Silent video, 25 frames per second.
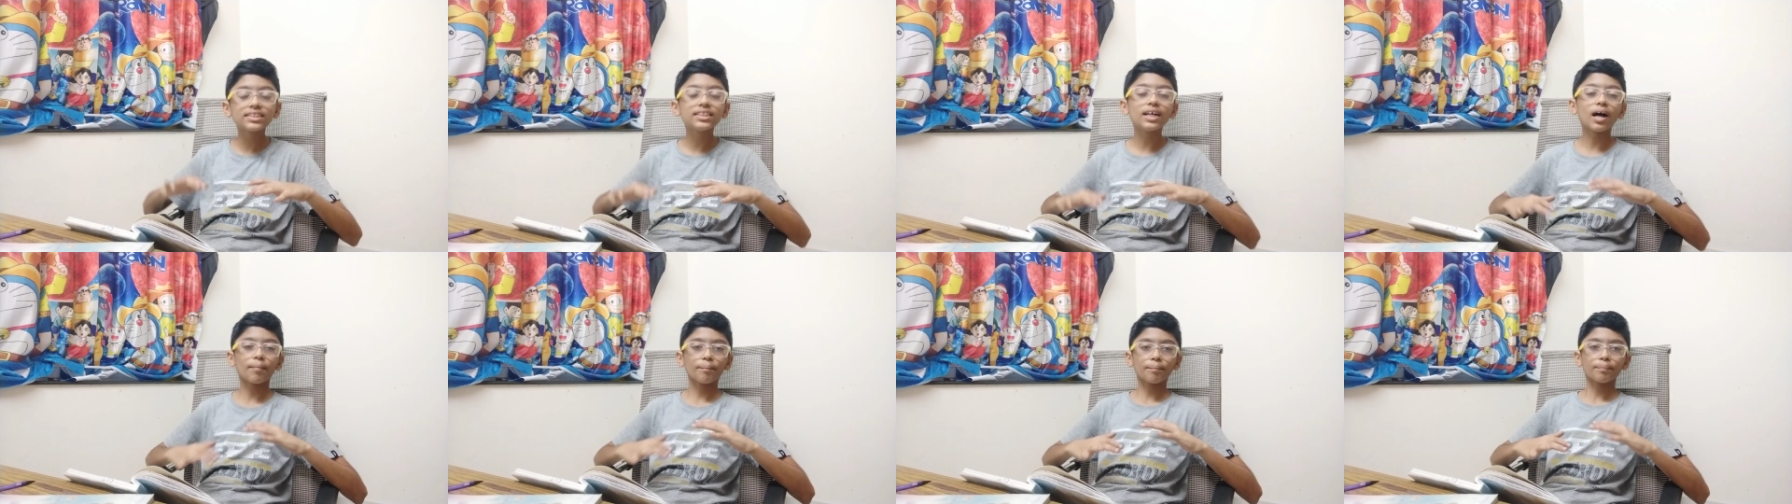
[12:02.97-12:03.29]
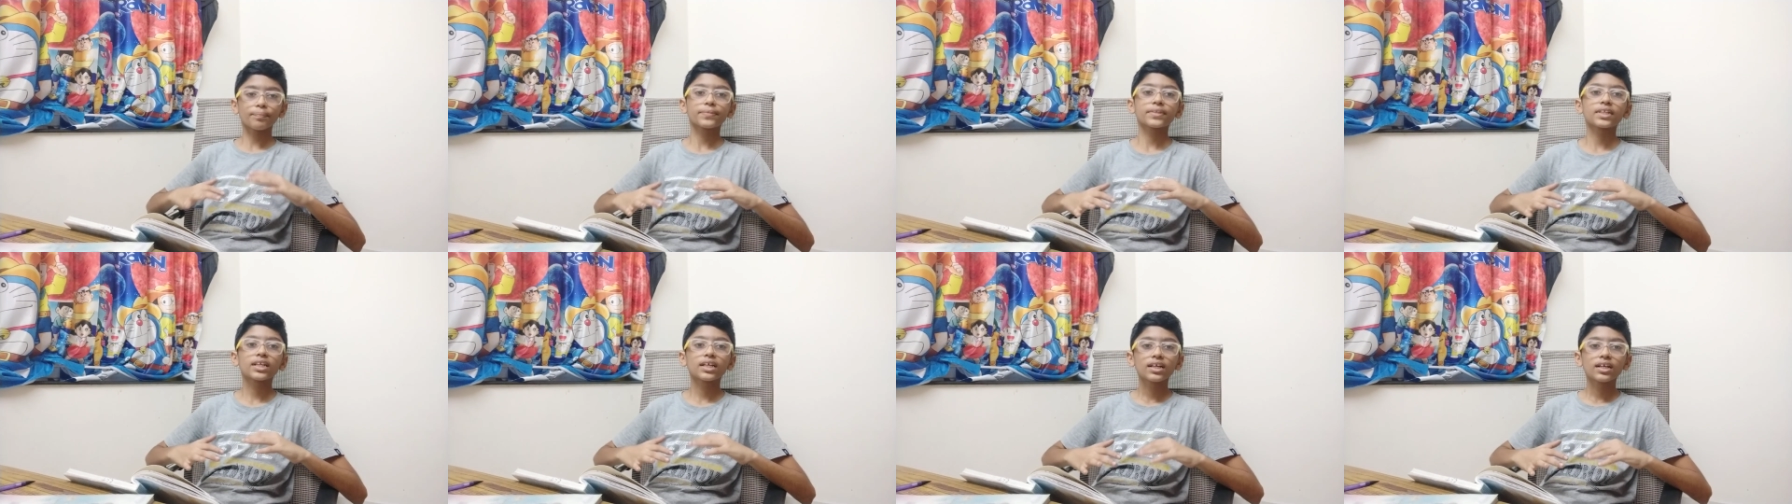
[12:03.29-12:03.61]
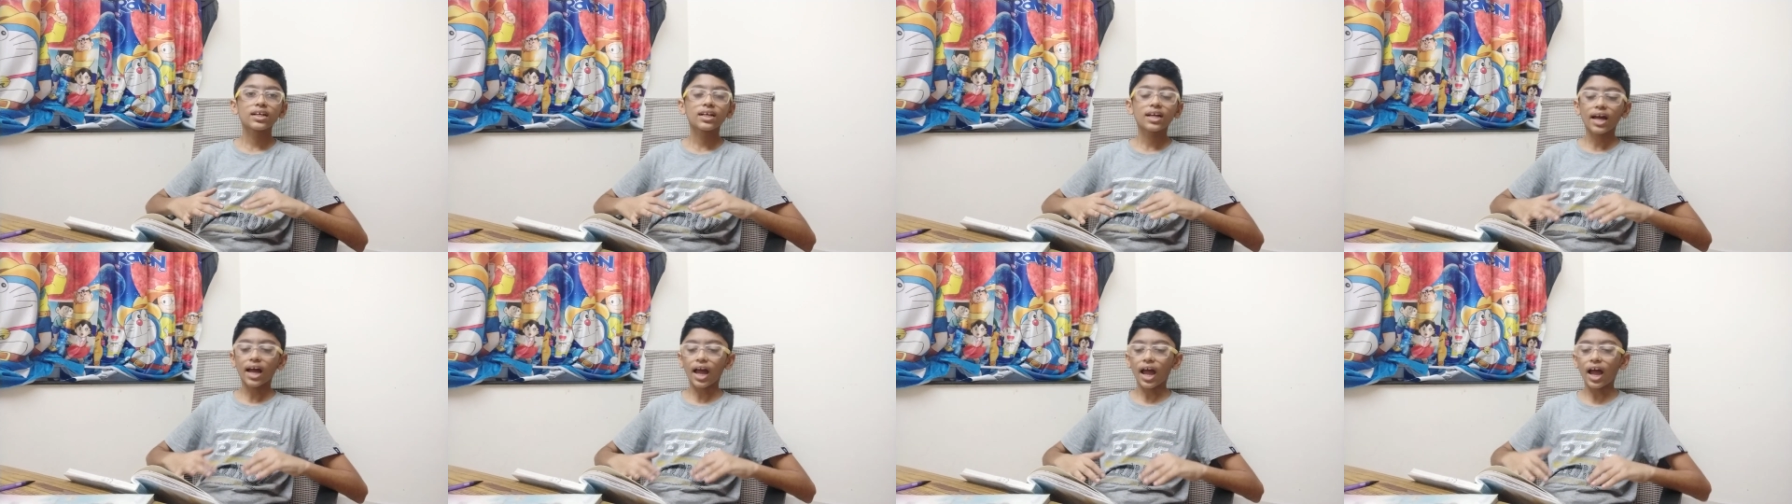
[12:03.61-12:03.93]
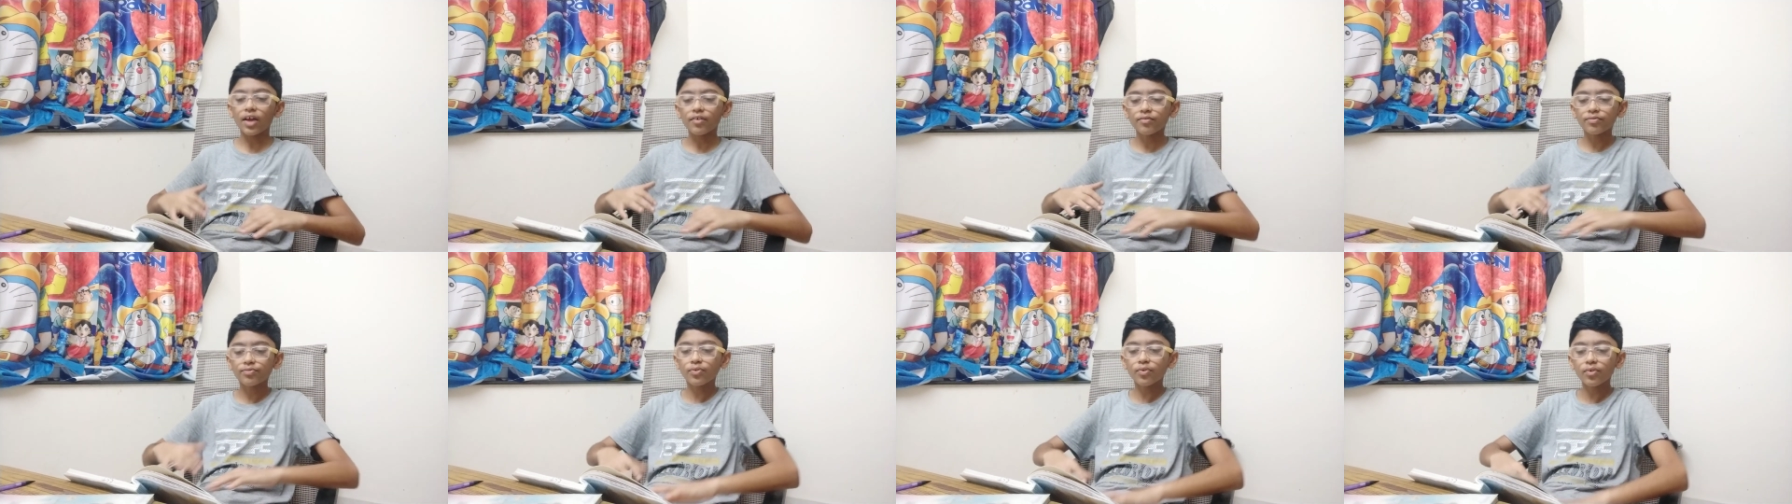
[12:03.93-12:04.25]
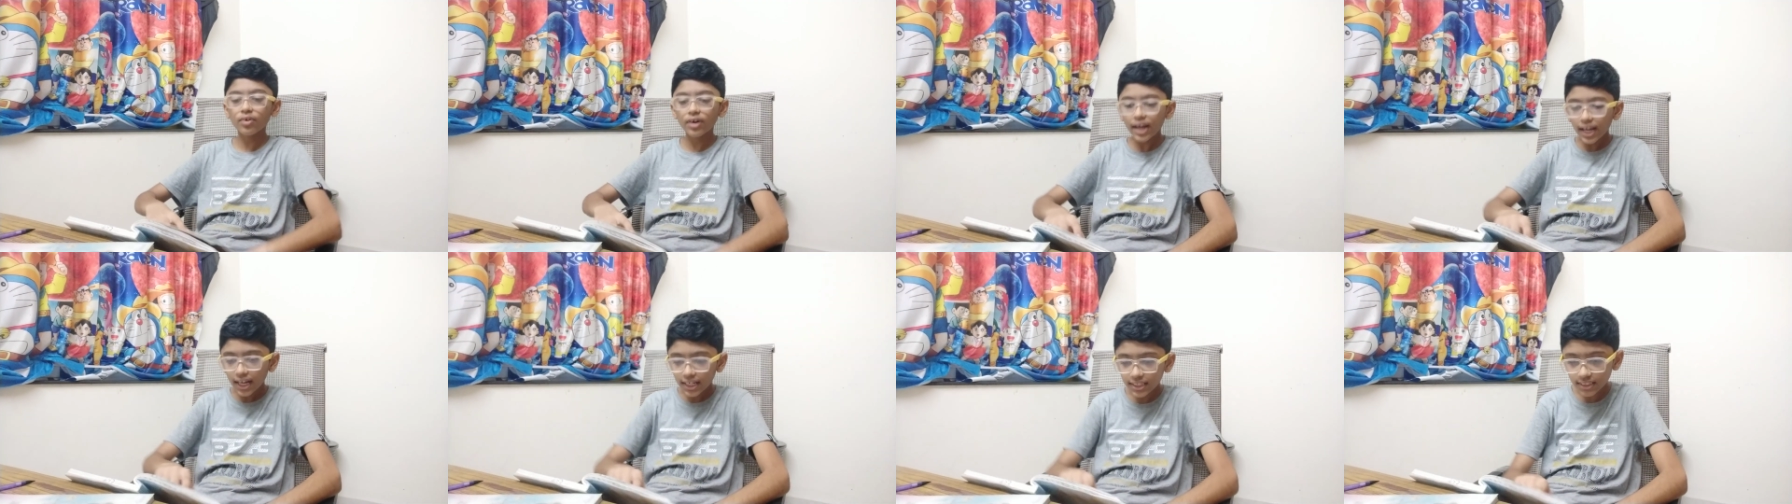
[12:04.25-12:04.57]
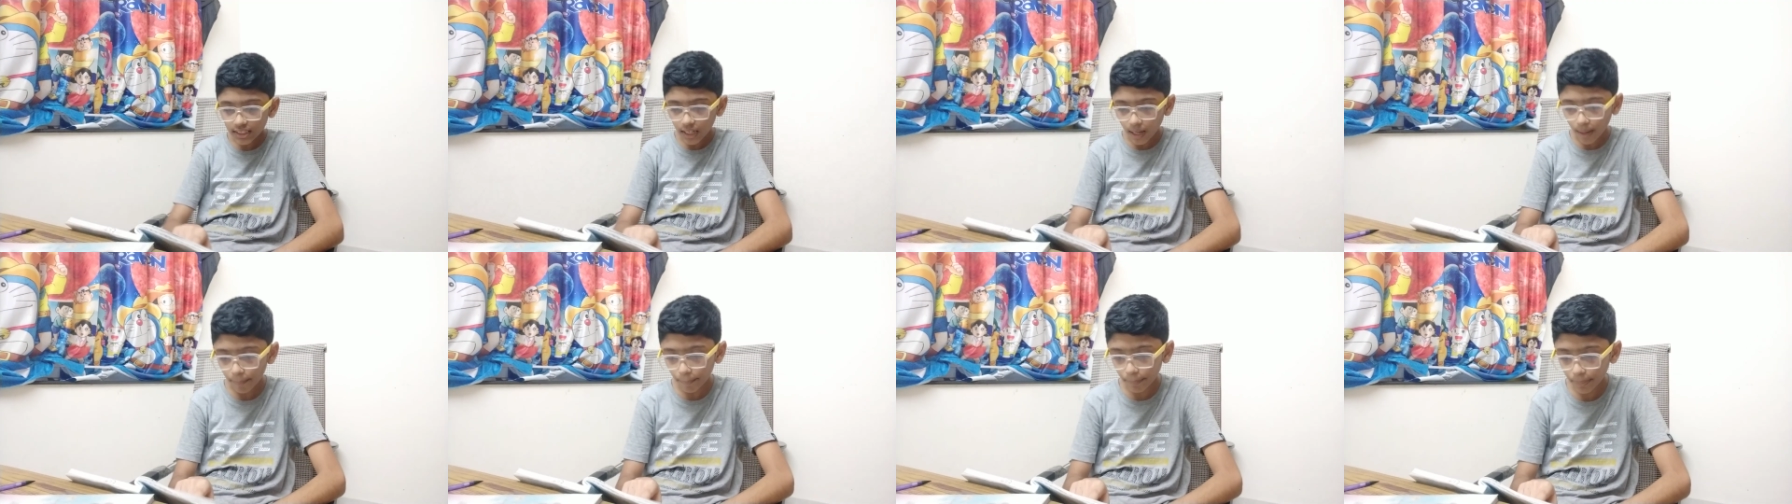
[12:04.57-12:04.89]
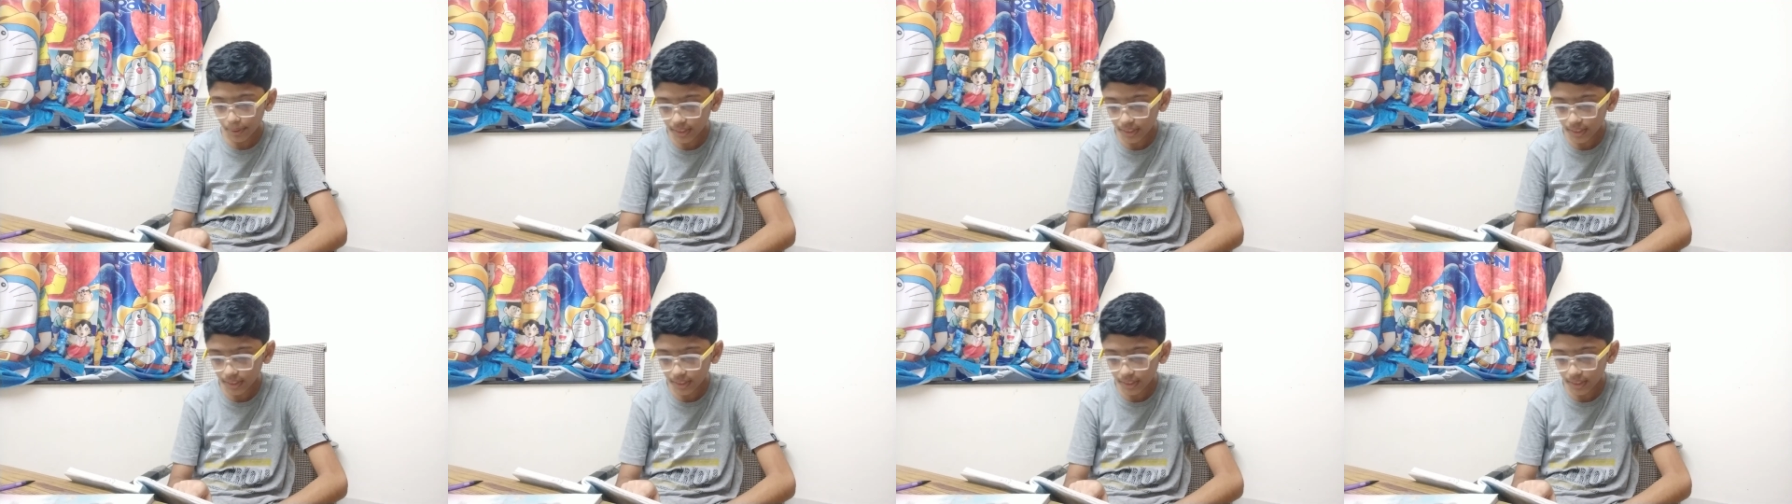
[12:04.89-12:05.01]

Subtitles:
them. And for example,